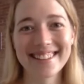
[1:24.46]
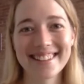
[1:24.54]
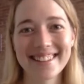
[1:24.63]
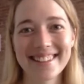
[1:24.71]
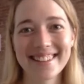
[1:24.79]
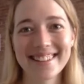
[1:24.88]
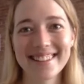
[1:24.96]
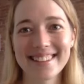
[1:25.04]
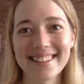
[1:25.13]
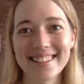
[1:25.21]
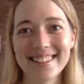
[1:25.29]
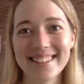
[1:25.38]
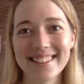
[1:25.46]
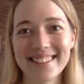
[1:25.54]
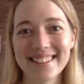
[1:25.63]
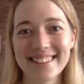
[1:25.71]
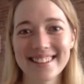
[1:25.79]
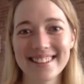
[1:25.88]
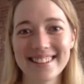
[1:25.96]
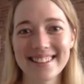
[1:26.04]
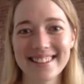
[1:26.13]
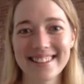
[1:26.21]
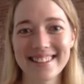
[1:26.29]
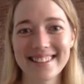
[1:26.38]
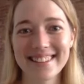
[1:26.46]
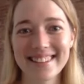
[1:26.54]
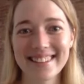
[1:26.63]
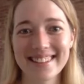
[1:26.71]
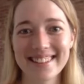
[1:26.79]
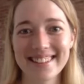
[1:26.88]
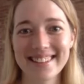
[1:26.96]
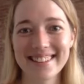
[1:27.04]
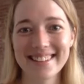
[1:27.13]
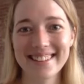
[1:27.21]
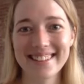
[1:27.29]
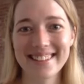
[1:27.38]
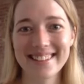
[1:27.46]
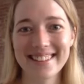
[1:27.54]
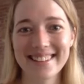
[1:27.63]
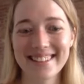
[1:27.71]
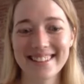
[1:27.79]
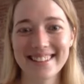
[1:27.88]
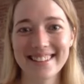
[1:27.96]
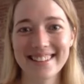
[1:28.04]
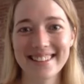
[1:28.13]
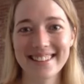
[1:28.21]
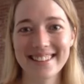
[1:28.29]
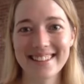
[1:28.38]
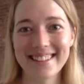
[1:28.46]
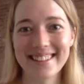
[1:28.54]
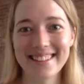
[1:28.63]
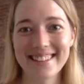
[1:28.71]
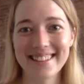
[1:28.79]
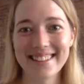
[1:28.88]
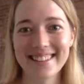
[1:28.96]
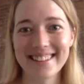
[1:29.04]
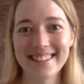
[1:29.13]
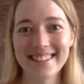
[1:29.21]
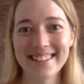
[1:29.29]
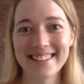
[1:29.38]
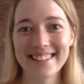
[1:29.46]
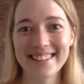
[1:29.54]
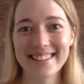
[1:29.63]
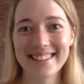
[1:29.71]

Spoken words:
[no speech]